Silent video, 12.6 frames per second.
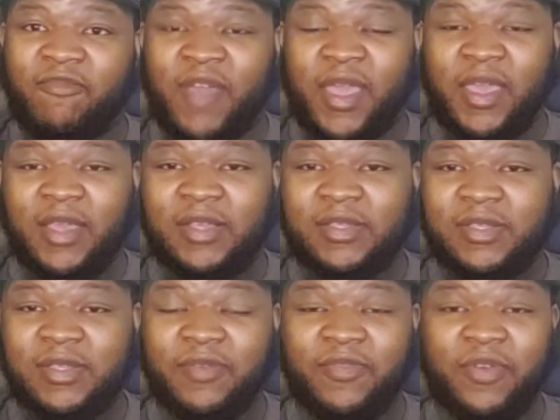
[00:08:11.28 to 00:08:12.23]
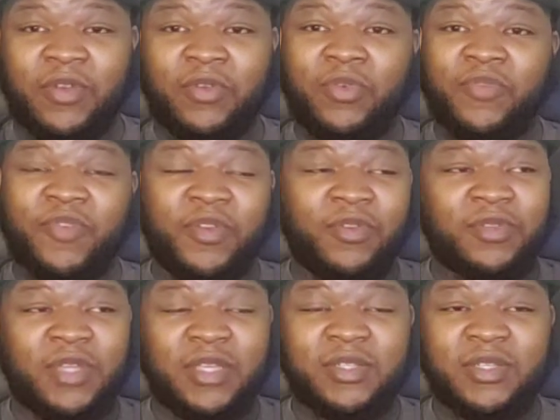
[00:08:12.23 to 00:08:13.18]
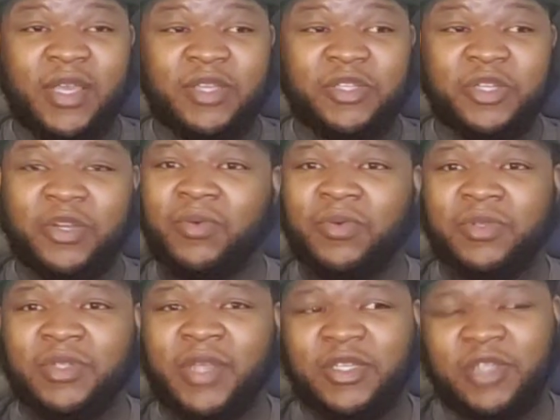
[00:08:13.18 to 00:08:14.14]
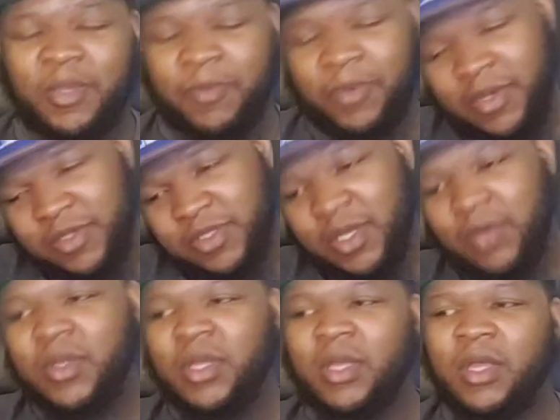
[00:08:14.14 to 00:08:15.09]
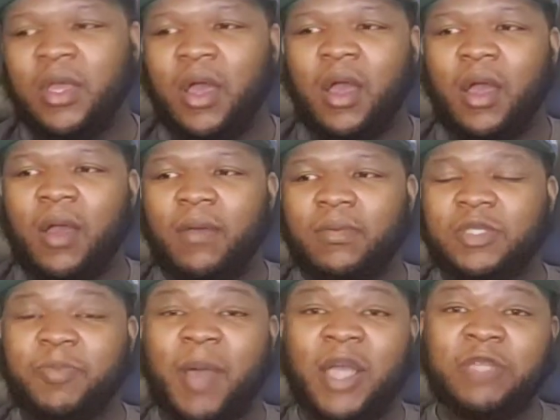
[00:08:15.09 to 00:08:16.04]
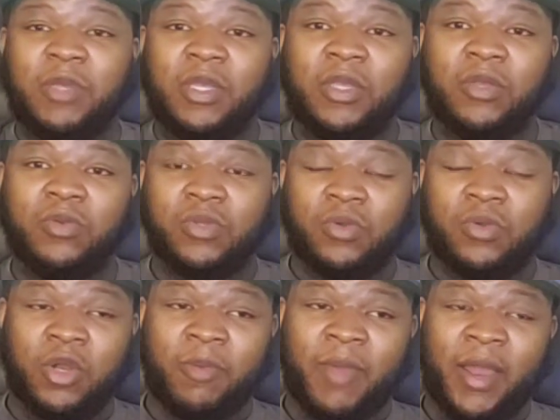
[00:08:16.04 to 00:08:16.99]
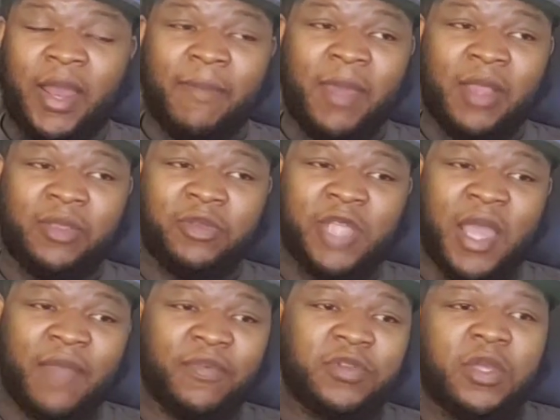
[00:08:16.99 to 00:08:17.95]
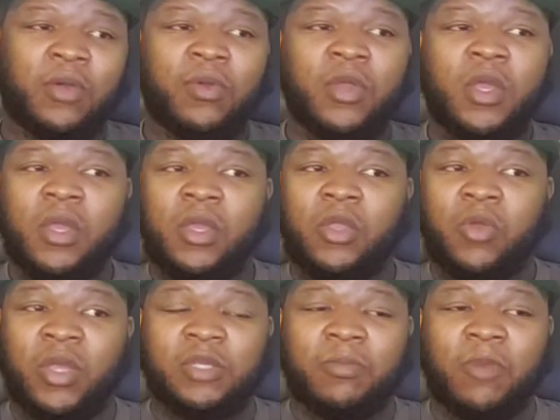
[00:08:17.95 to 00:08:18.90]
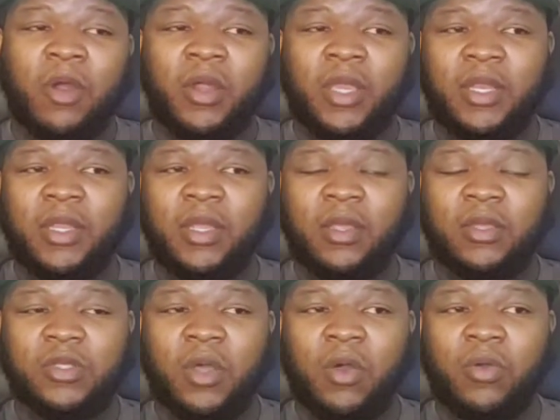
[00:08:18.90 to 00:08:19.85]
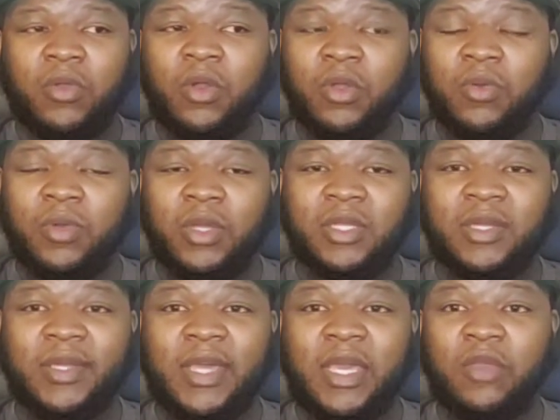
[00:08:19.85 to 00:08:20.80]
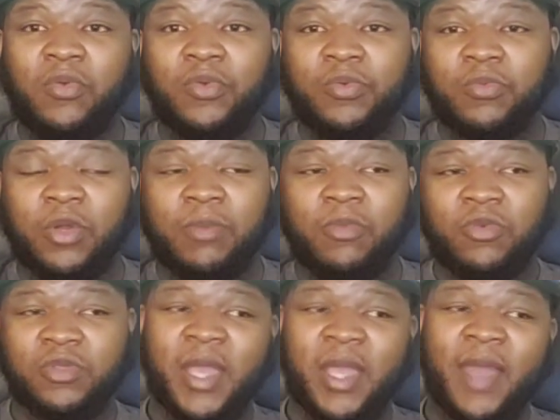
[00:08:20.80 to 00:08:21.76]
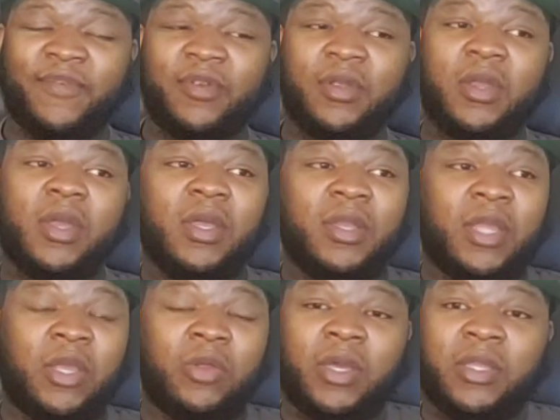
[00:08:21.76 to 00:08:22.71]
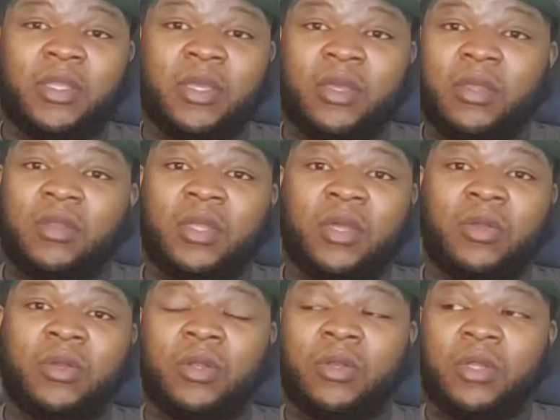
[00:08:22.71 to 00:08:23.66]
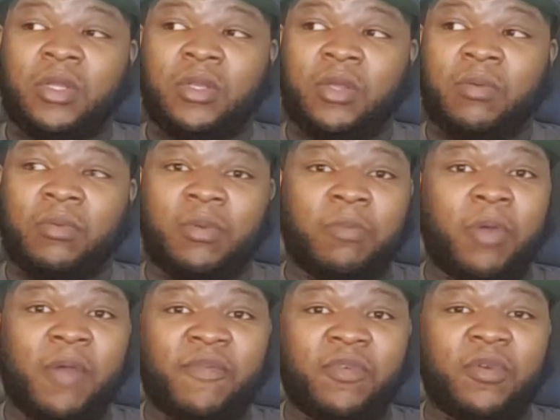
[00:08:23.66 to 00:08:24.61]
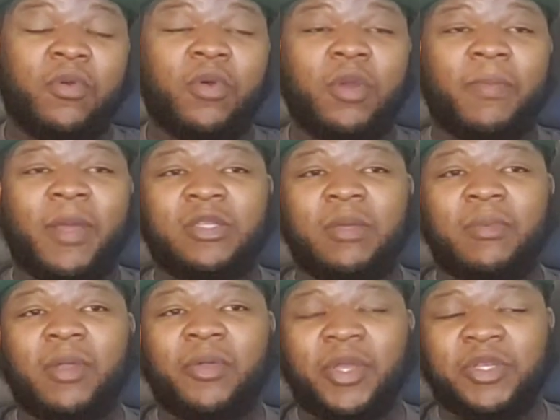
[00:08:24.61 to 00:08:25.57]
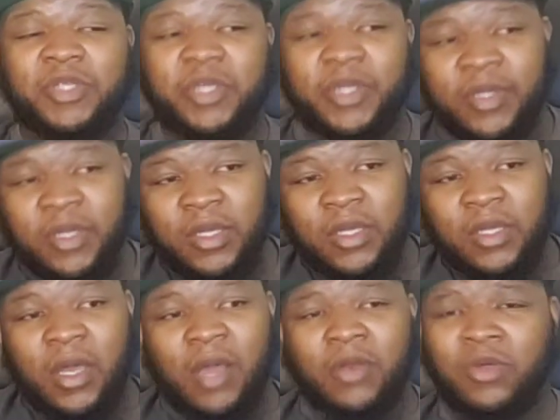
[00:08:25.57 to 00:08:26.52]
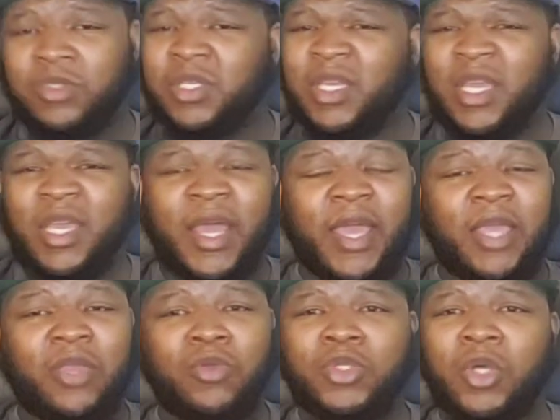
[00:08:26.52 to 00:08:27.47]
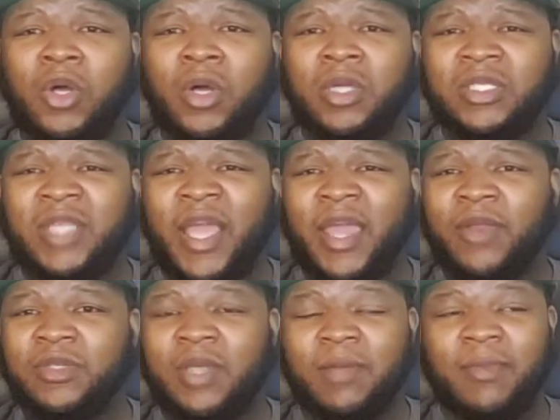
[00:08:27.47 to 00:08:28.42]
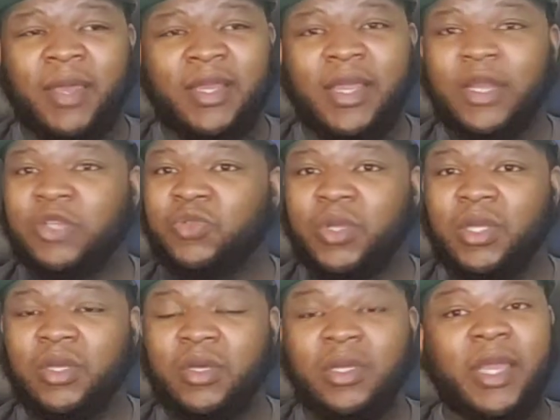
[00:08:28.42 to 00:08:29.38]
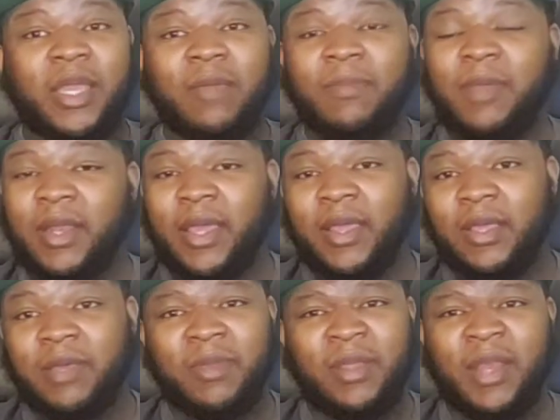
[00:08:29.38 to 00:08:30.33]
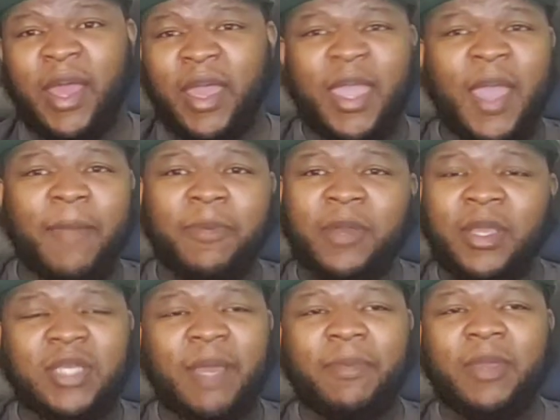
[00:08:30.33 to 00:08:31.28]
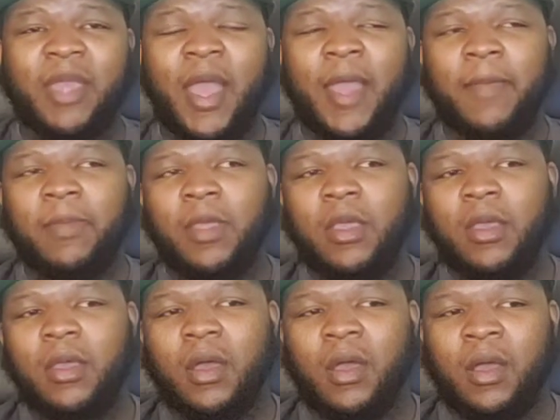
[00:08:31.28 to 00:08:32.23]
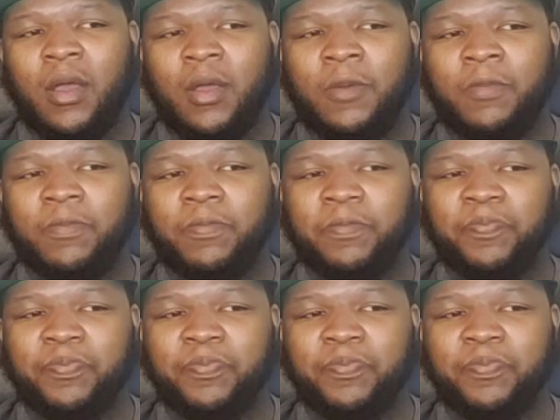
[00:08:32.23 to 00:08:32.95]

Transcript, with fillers: Vegas for a new, for a new season next year or was the next couple of years. So, um, it's possibly could use a quarterback like Matthew Stafford. So, you, it's a market. So, you know, you look at the league, you want to move Stafford. Then you look at the the the the, the preferable quarterbacks coming out next year. I know it's a kid like a Utah State or something like that that's really good. That can be like can be like a Kaepernick type of guy. Um,